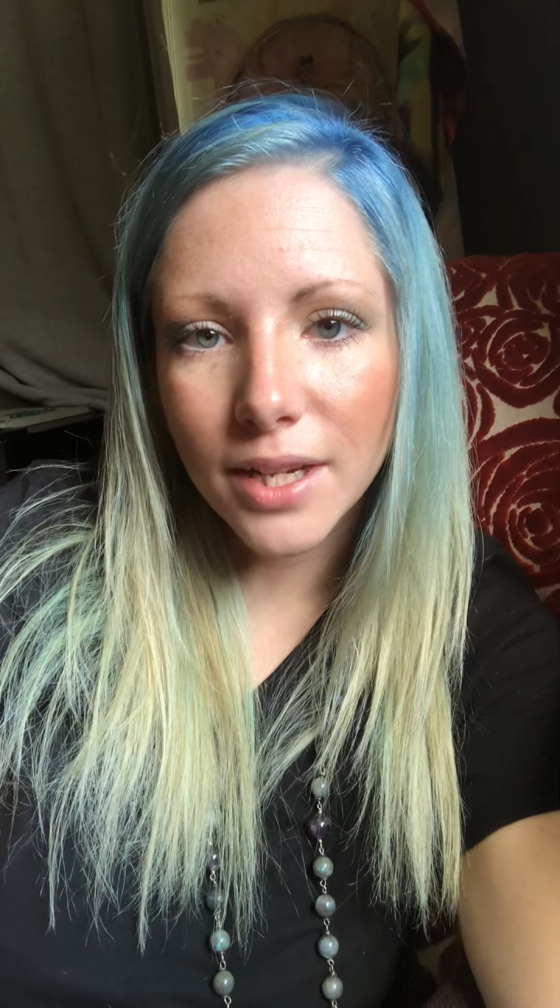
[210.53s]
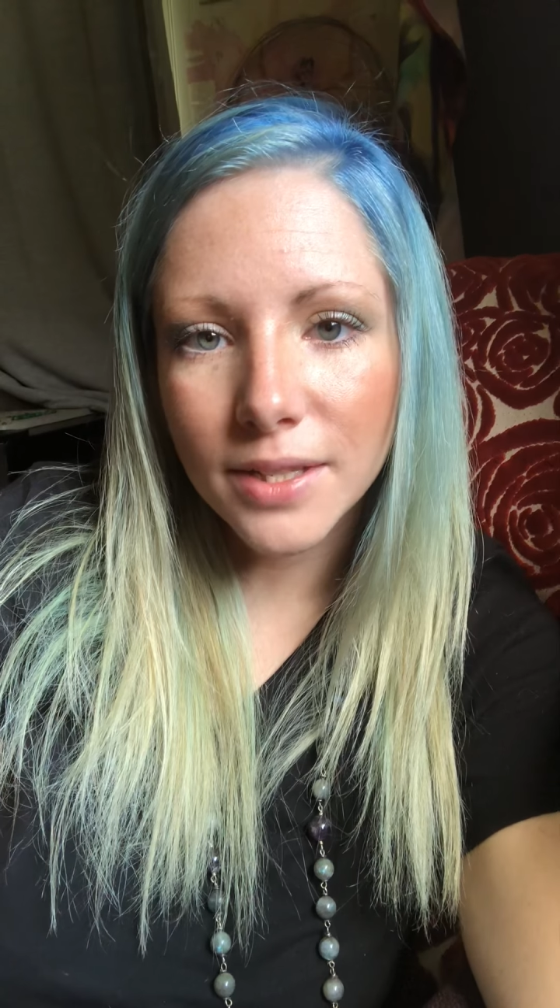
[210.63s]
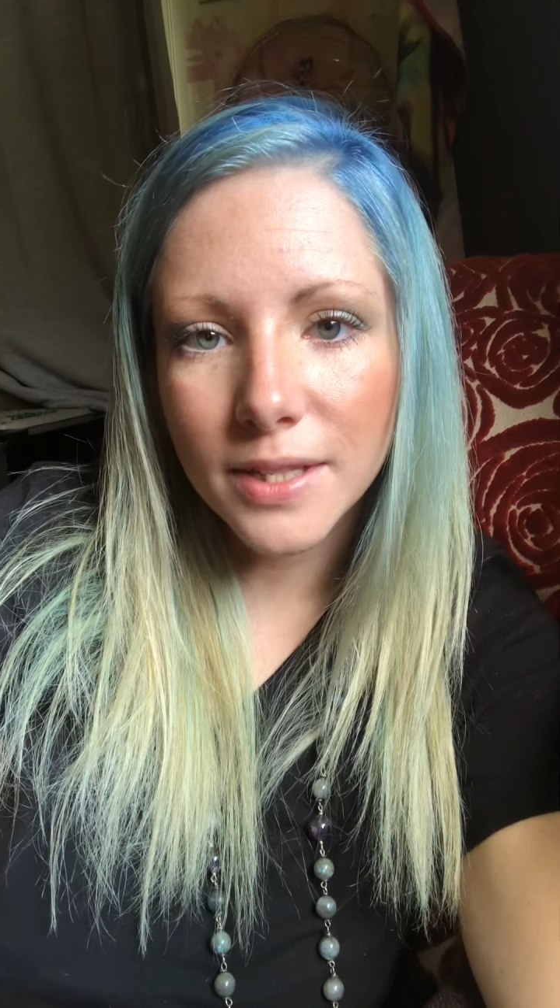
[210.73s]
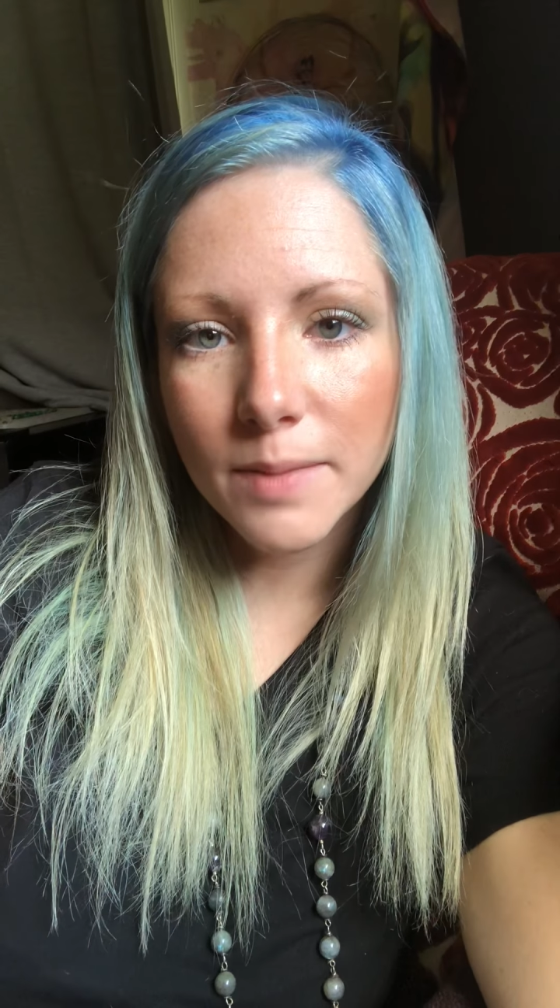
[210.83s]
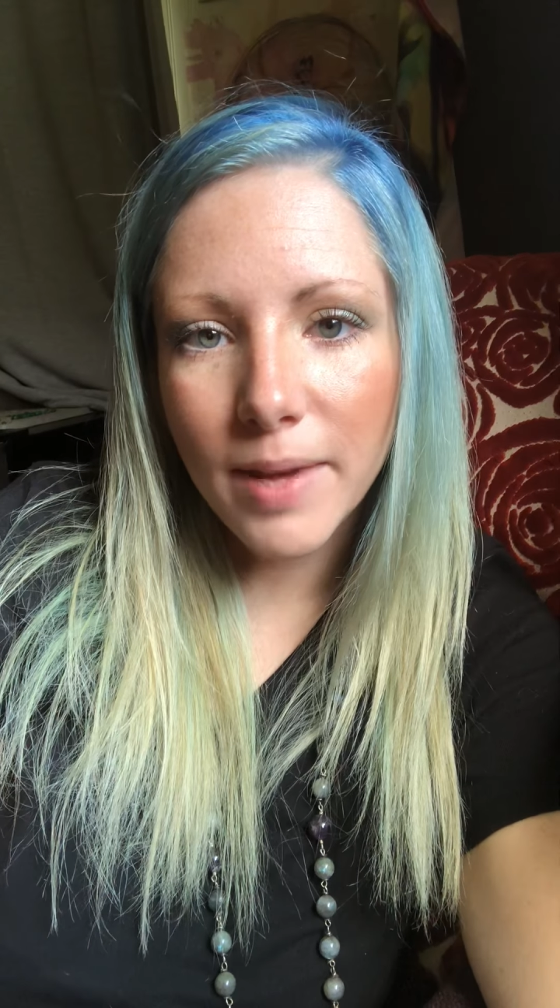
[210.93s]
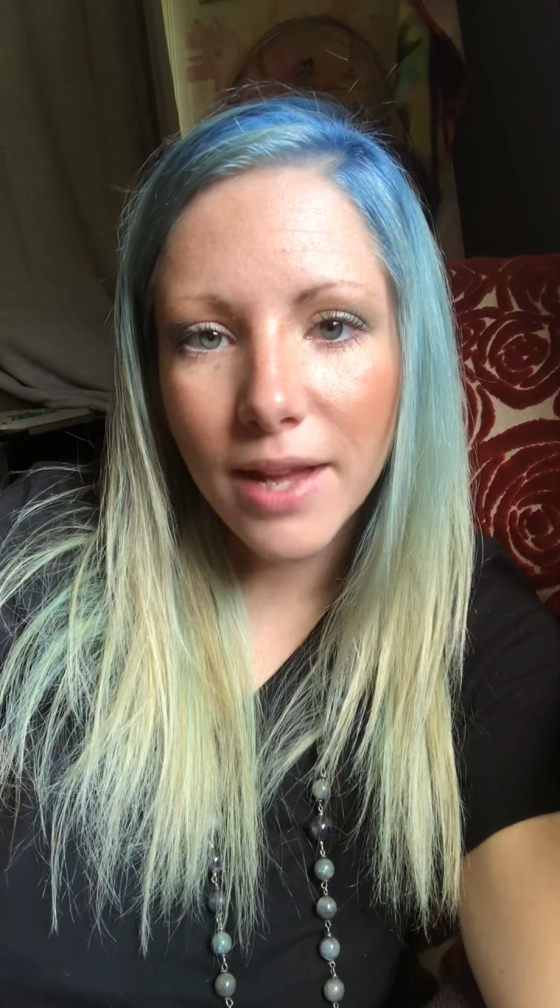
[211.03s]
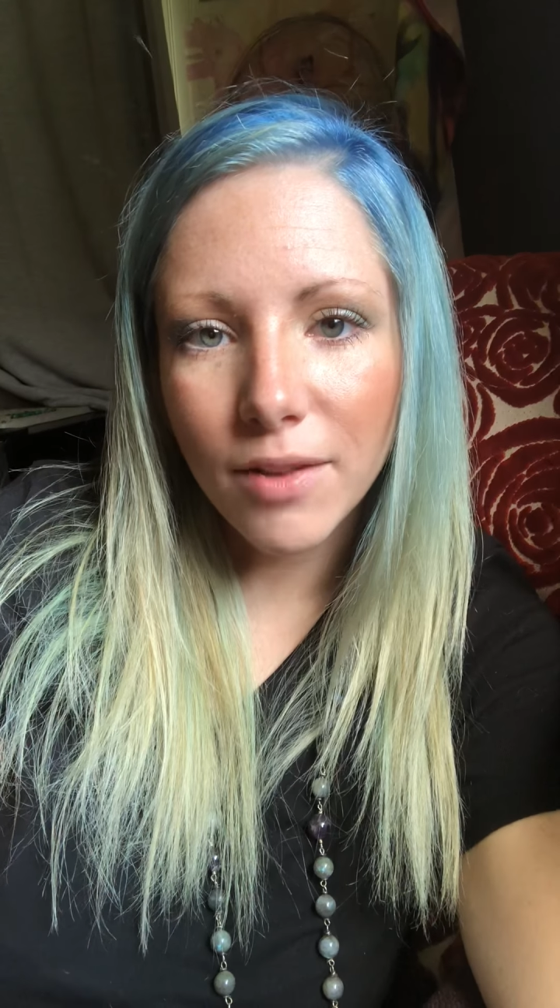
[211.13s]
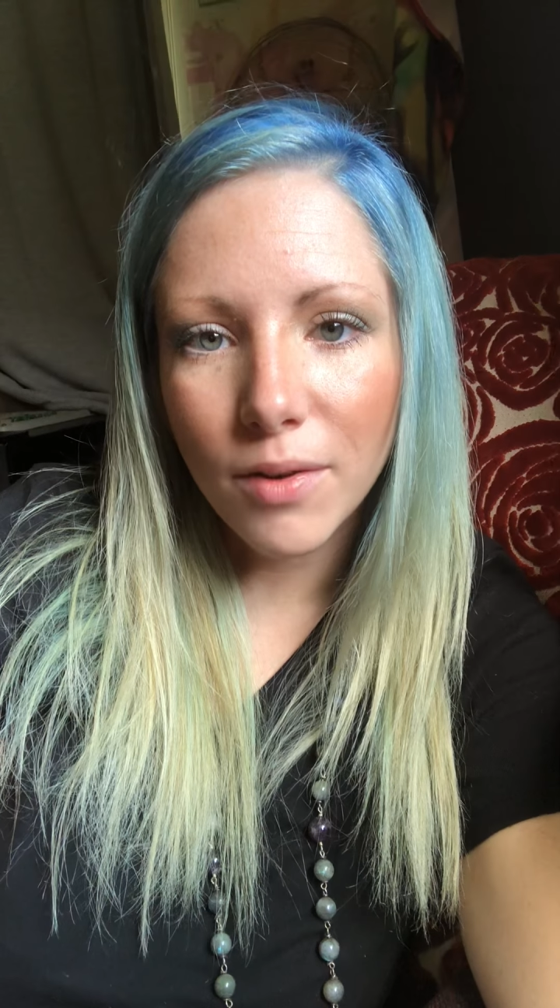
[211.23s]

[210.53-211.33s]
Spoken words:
on smell